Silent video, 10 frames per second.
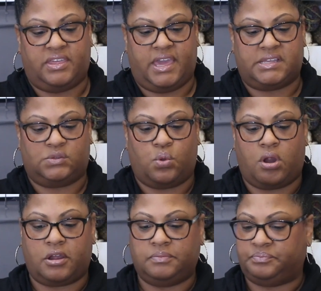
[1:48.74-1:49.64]
the
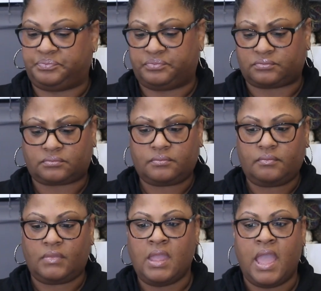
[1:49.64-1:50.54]
guesswork,
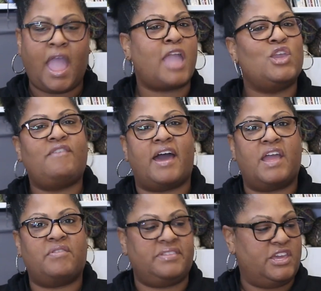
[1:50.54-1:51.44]
and you got
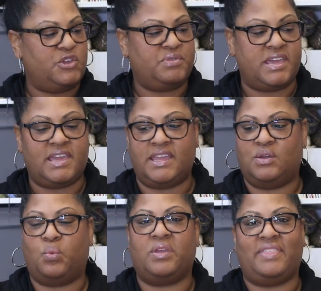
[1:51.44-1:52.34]
everything you need
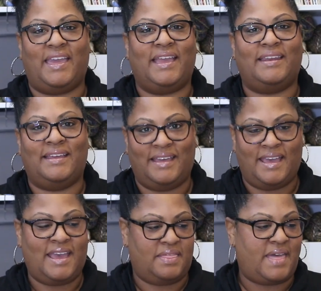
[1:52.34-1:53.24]
within
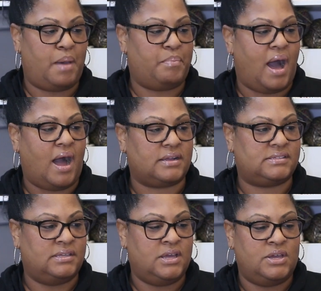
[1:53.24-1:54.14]
that box.
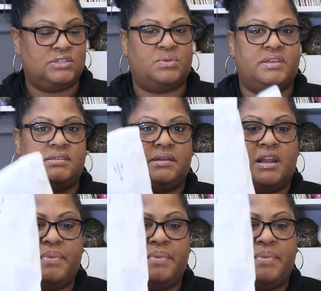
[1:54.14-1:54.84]
So this is going